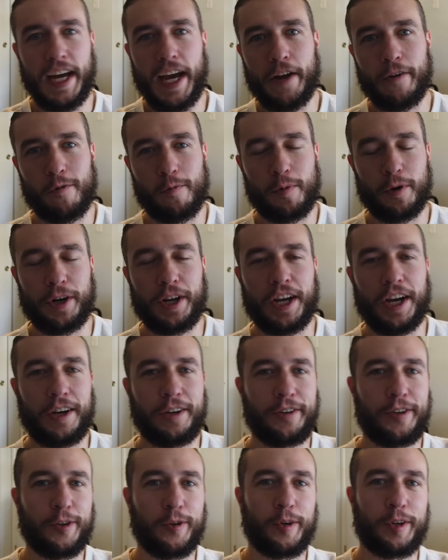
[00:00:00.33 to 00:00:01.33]
Hey everybody, how
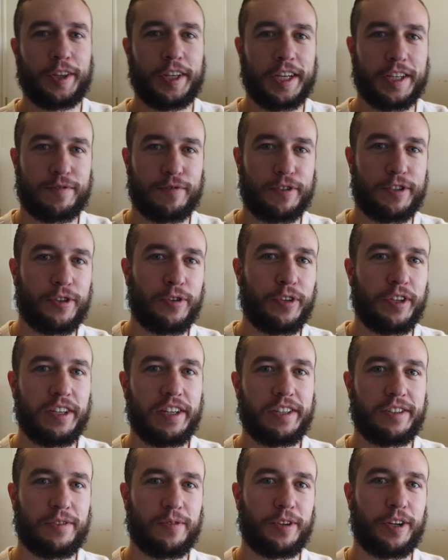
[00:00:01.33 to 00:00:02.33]
you doing? Thanks for tuning
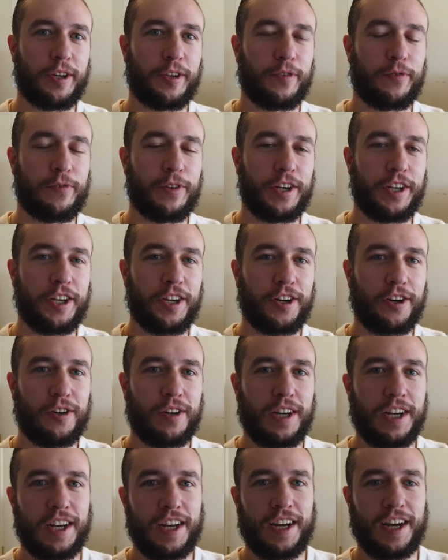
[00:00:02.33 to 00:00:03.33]
in to another
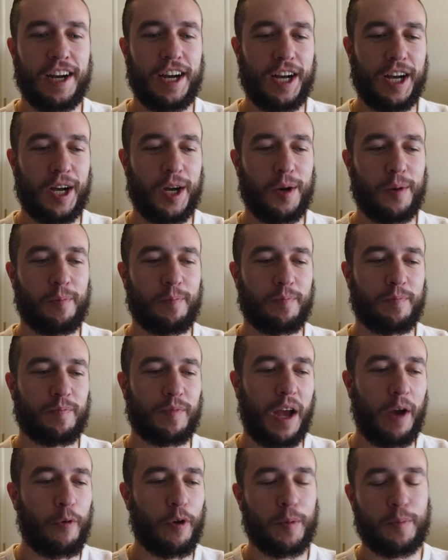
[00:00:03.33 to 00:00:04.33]
video.
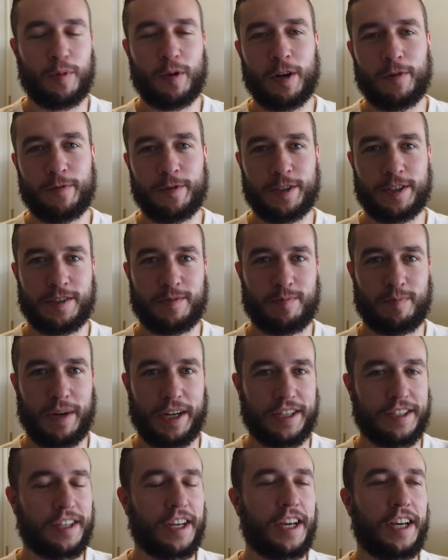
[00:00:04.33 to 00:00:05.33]
I want to preface
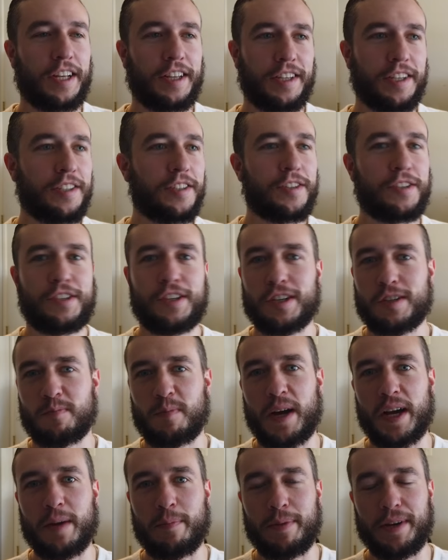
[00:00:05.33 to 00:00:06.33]
by saying this is just
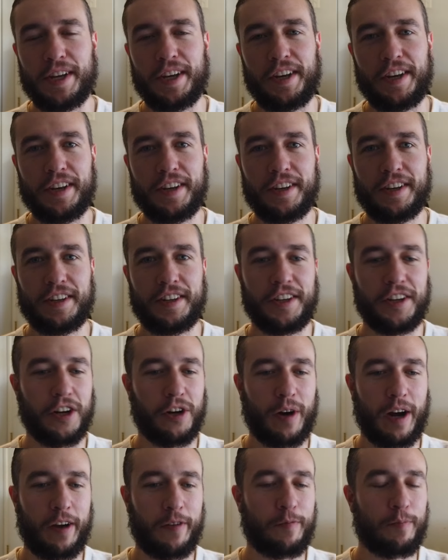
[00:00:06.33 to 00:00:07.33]
my opinion.
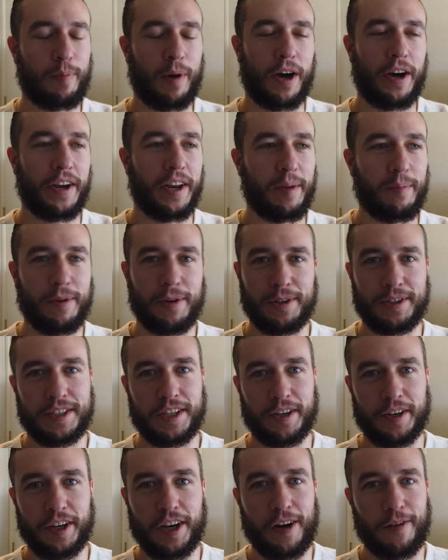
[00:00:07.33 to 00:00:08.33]
I've bought a
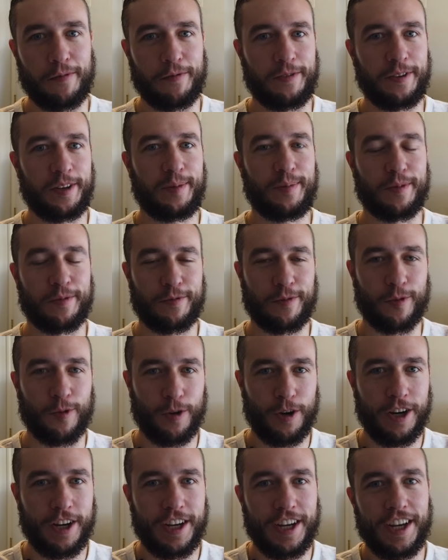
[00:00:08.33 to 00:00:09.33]
military Humvee
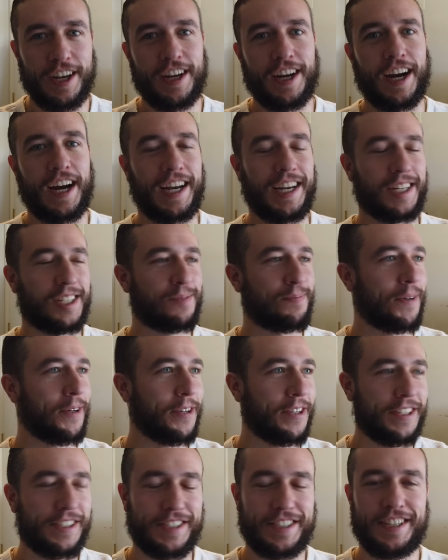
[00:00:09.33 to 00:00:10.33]
before. I
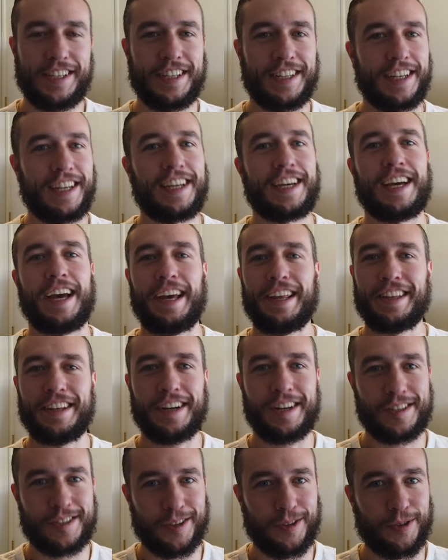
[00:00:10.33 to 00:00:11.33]
experienced it and then
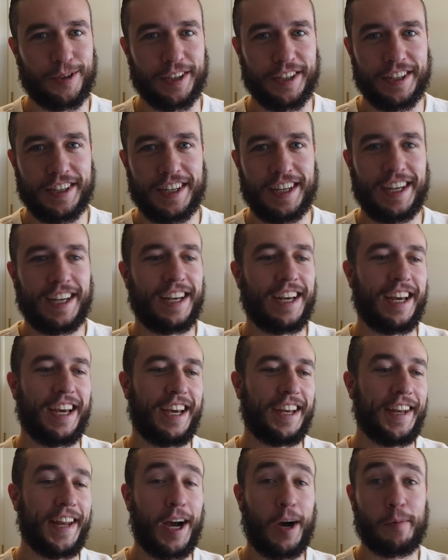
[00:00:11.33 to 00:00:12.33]
I sold it.
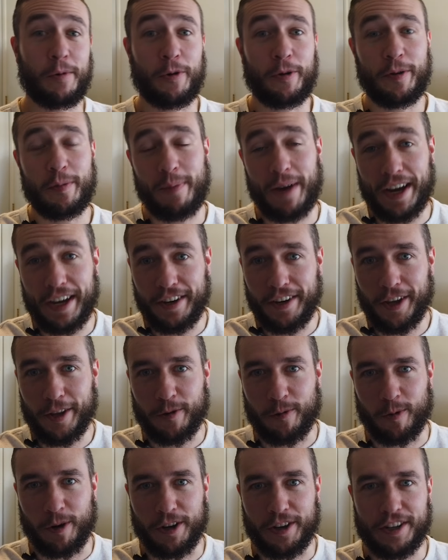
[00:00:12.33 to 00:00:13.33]
And now I'm going to buy
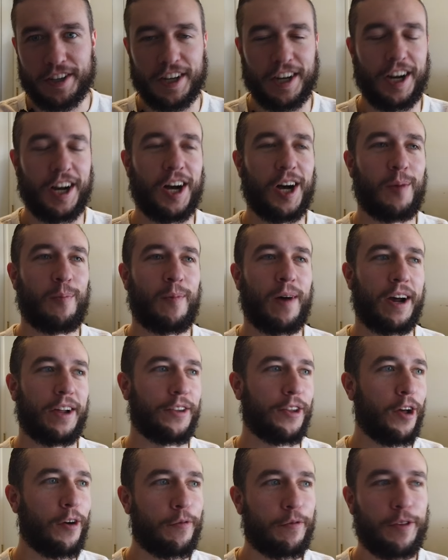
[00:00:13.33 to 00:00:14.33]
another one. I
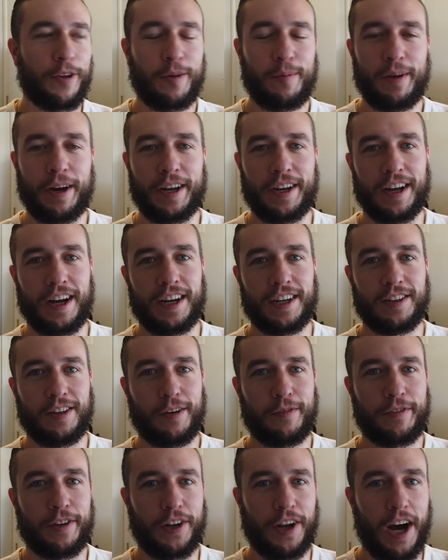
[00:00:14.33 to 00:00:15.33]
love them. I
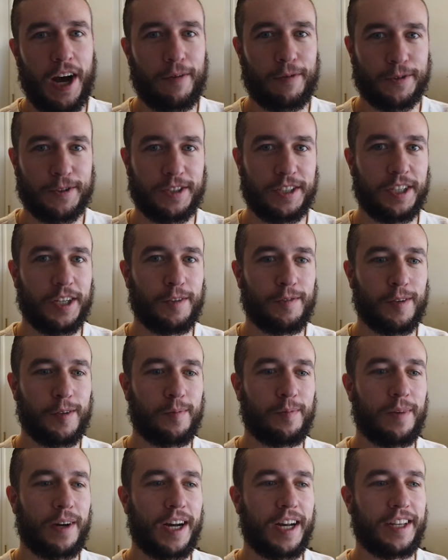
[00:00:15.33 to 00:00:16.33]
love the novelty of
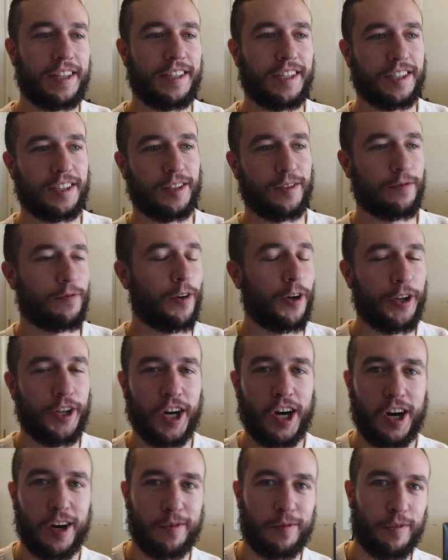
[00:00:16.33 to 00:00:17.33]
them. I think they're fun to
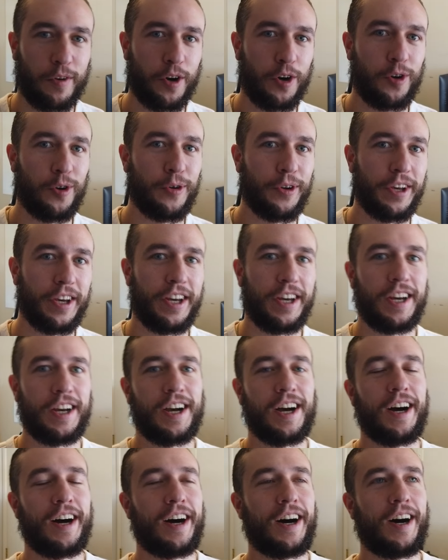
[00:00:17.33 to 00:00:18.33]
off-road.
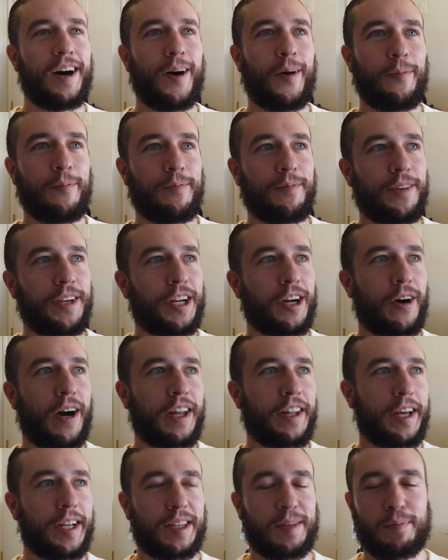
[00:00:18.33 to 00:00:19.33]

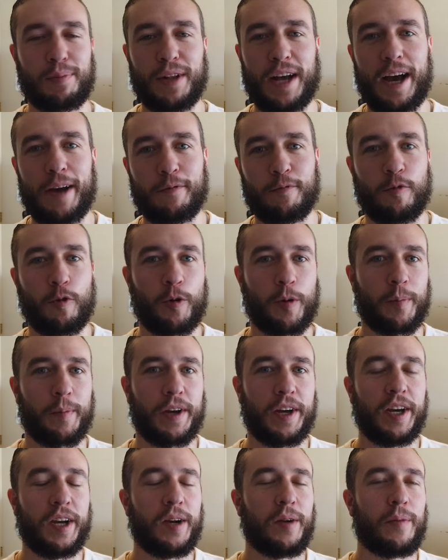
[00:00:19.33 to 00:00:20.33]
I like the platform.
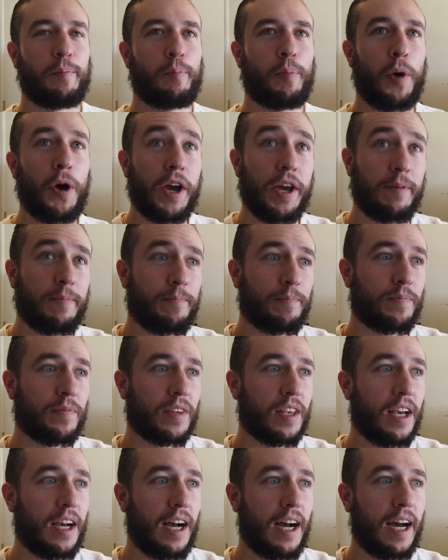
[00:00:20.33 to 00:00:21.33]
But
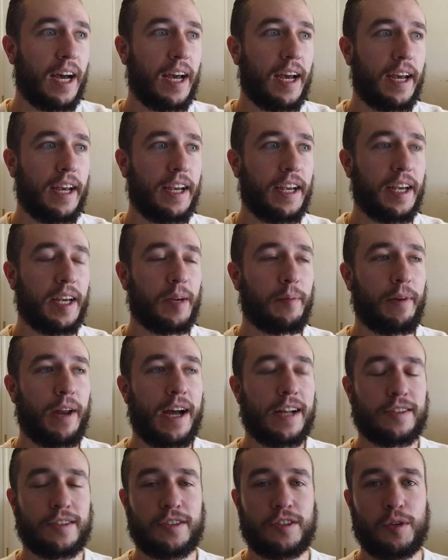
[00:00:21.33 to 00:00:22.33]
I am
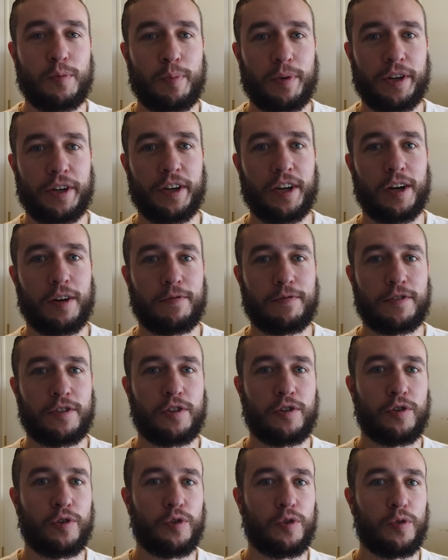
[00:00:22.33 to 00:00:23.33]
not stupid enough
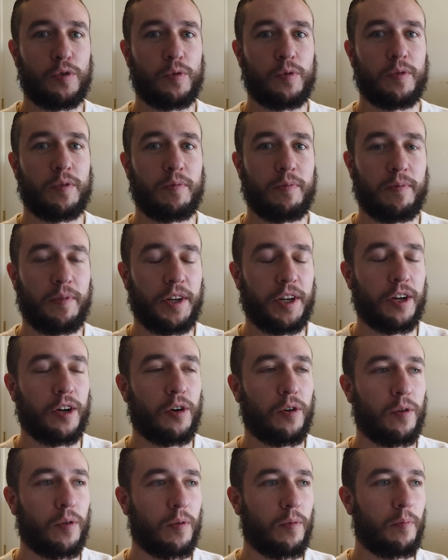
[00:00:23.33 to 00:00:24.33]
to,
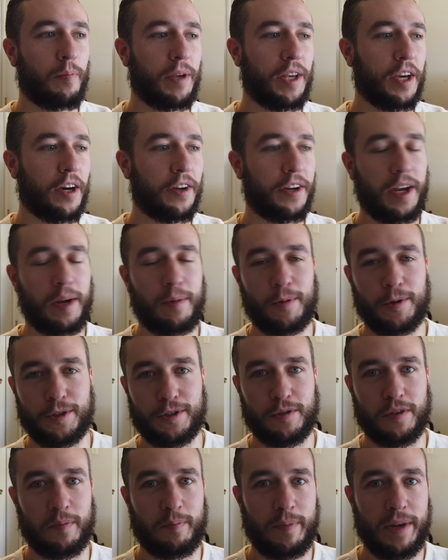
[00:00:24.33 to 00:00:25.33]
be unable
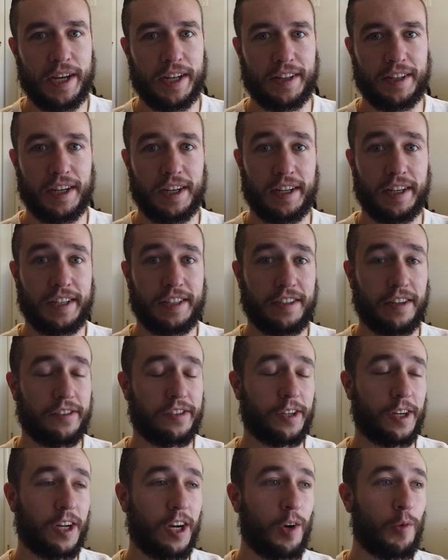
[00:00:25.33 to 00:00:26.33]
to admit that it
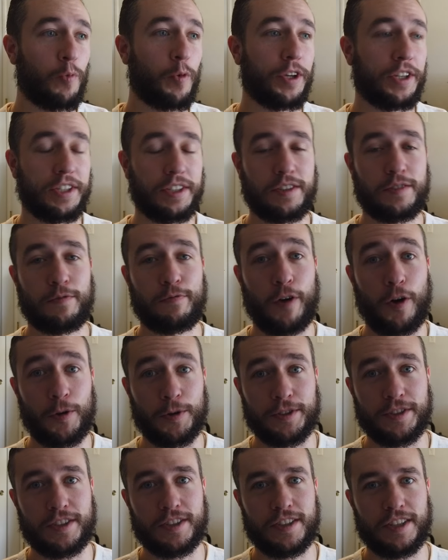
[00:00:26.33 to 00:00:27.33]
doesn't come with its
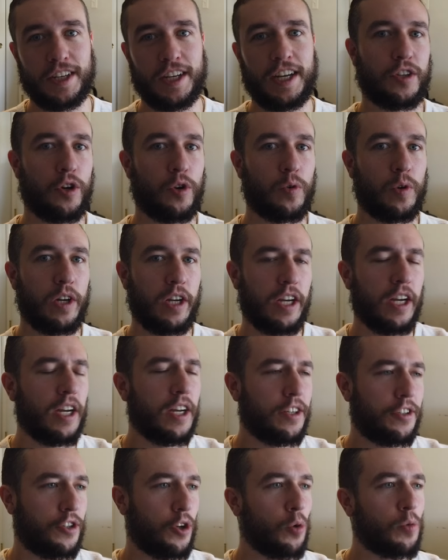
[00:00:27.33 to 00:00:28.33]
faults. So
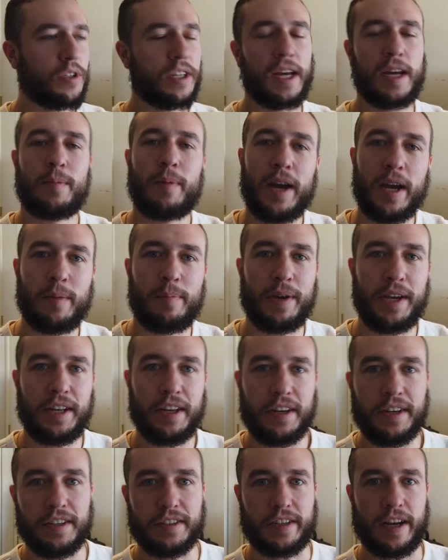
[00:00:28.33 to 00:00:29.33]
don't take my
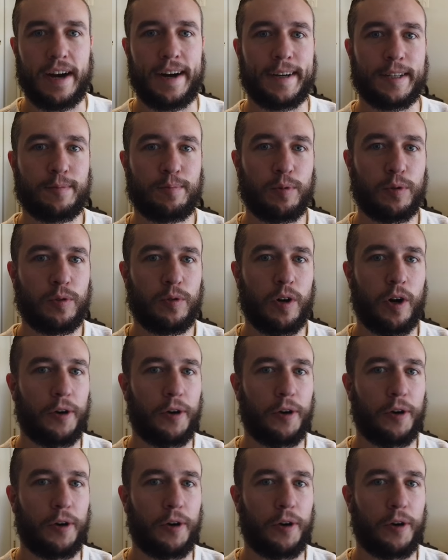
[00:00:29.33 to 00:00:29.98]
opinion as gospel.